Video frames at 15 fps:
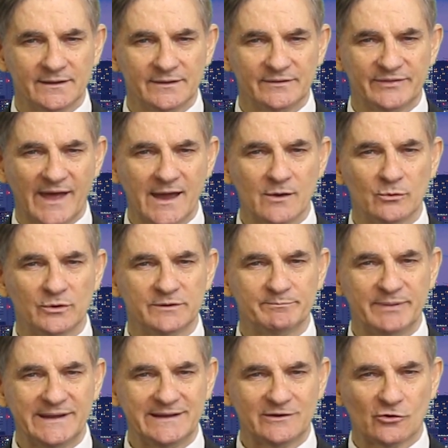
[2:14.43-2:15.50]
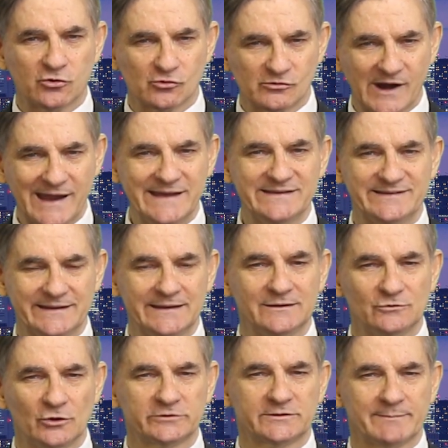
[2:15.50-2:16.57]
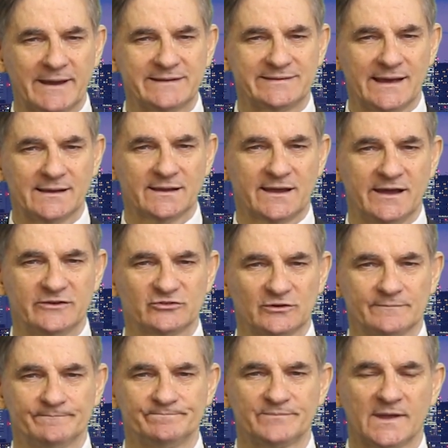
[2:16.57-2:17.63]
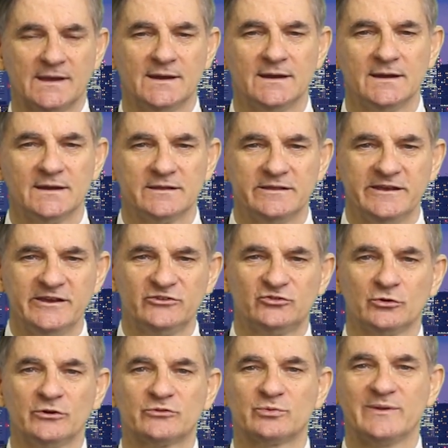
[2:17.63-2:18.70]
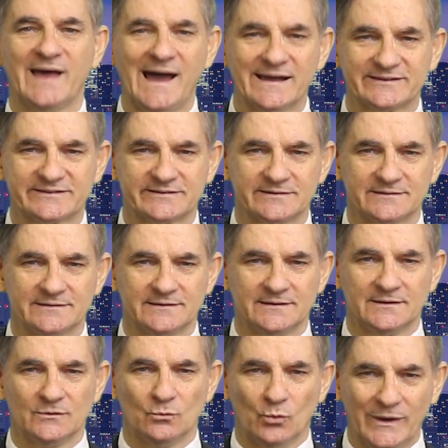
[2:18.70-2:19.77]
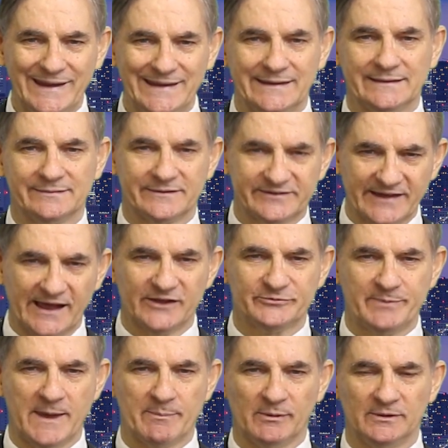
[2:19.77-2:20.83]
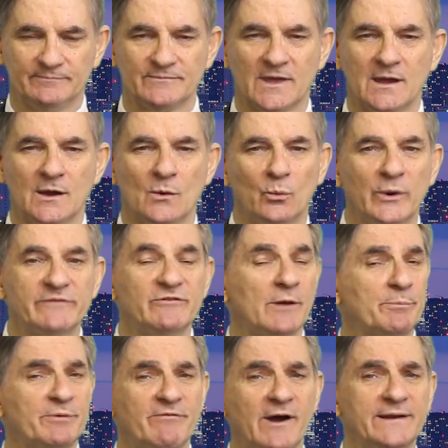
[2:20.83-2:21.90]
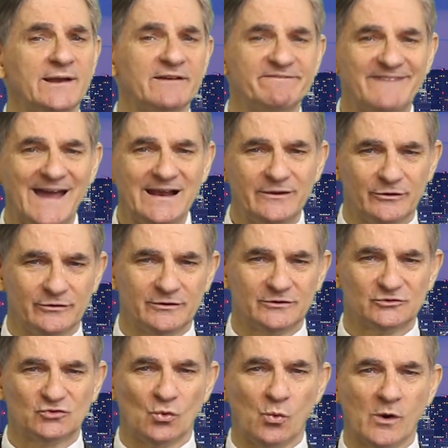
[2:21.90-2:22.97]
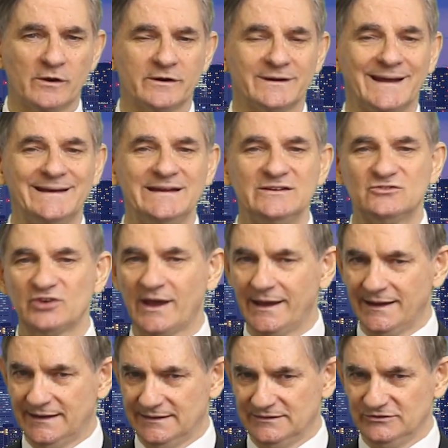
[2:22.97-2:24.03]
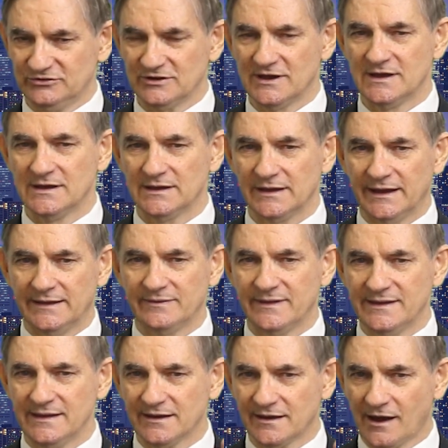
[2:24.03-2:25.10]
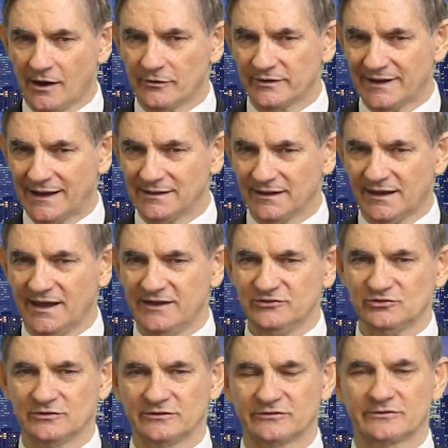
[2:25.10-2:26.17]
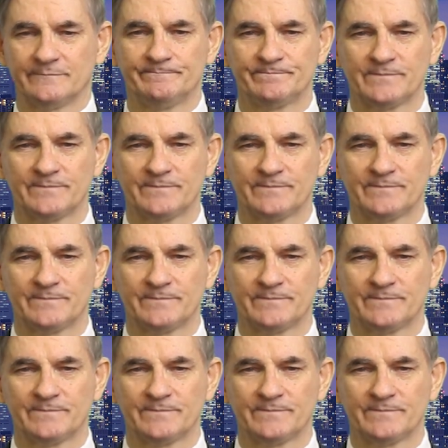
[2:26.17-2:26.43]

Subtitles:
they would be crazy not to make the allocation. The issue is with us, we, the salespeople, we've not provided enough value to warrant any change in the current allocations.